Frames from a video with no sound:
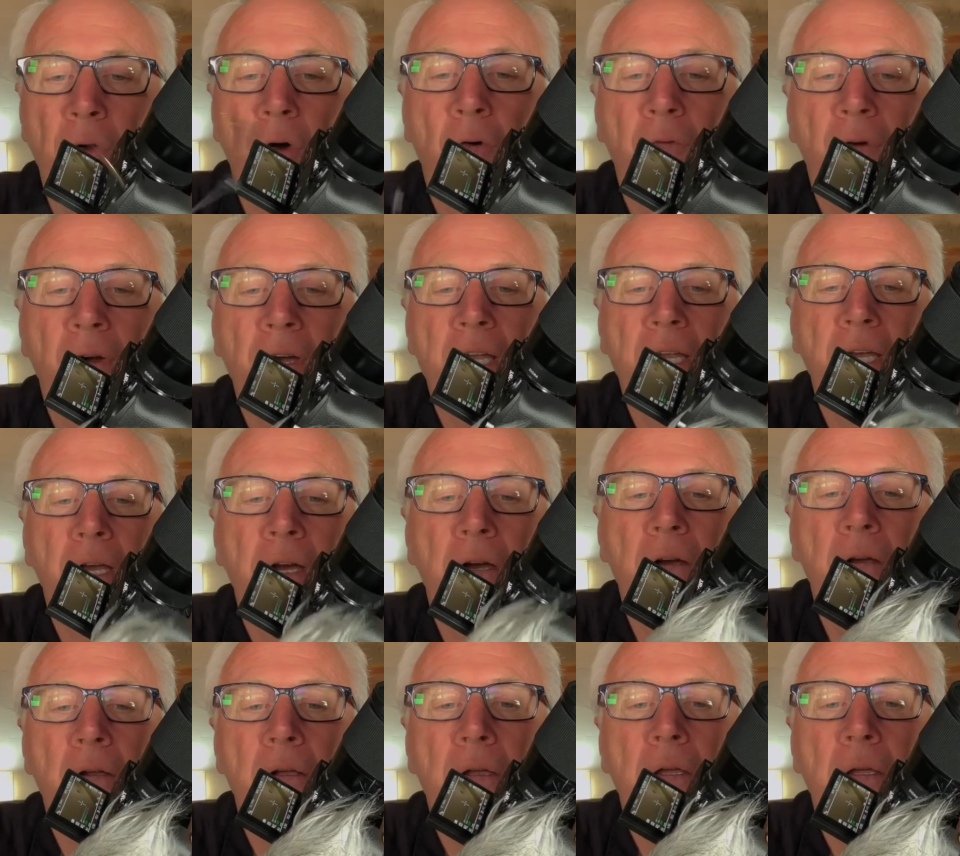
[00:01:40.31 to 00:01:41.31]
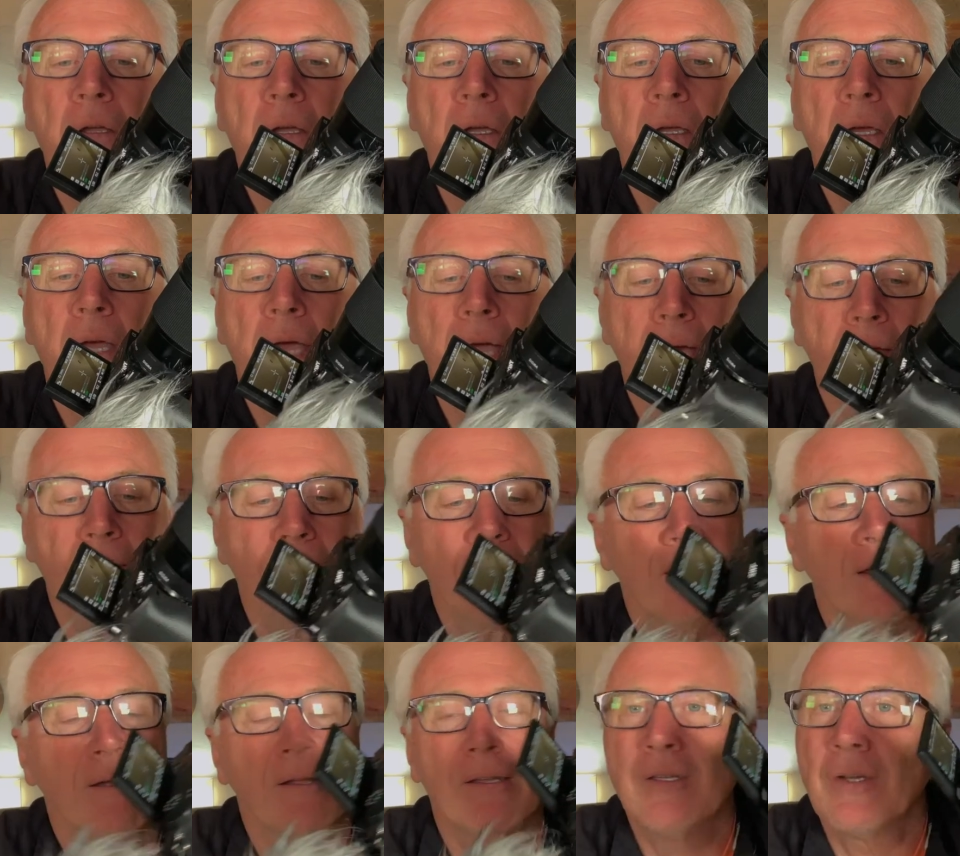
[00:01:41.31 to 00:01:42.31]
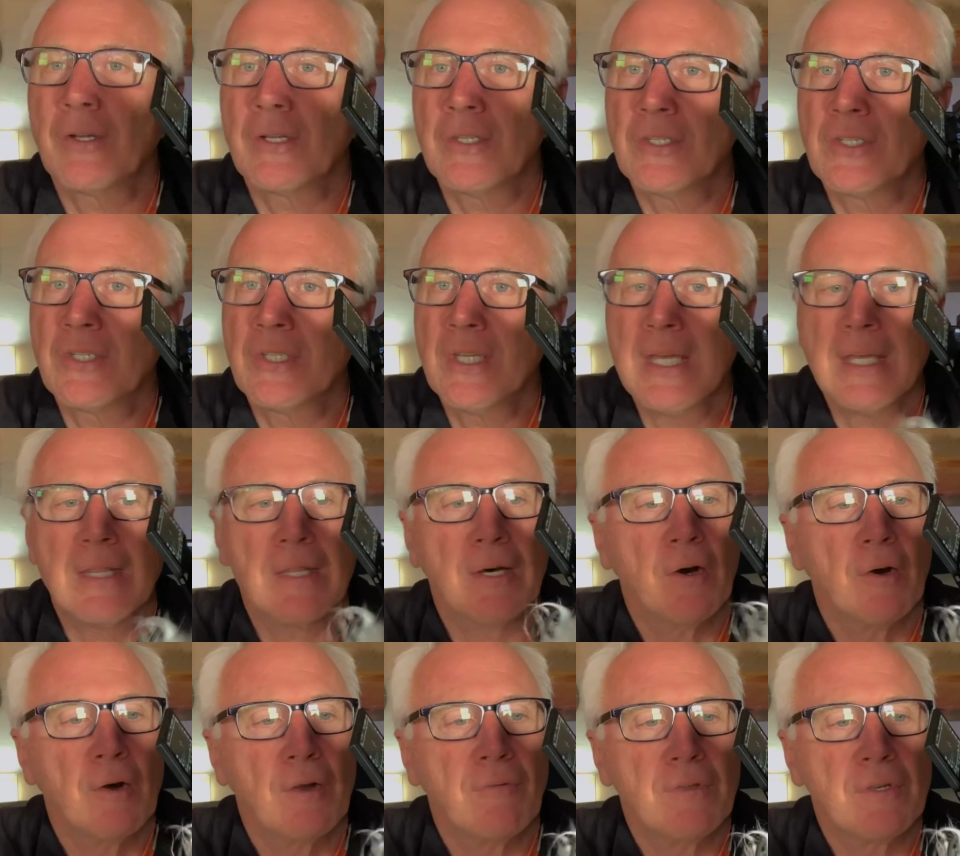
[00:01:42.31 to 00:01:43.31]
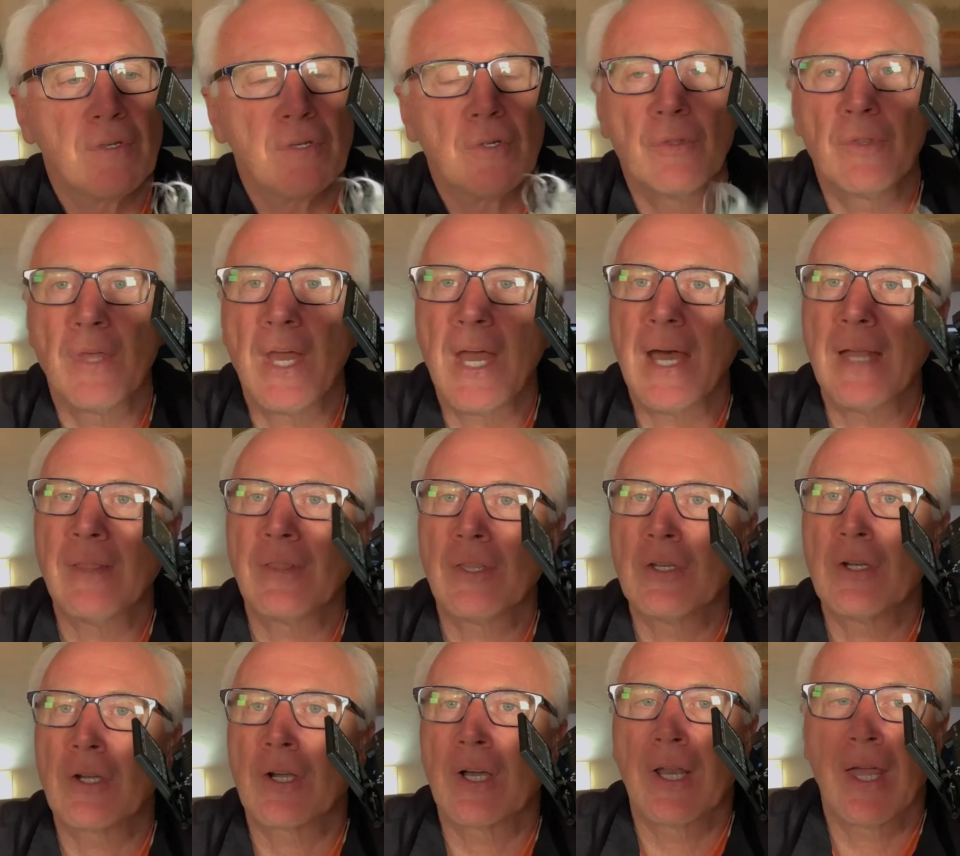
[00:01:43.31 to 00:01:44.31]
over here. And you can see, though, if you do that, then you're going